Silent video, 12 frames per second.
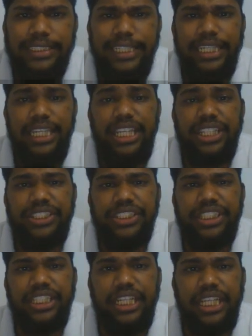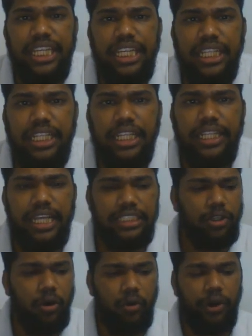initially there
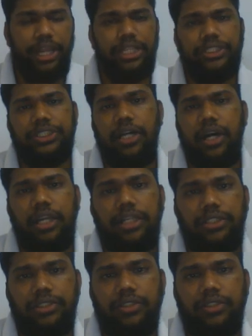is an orange color,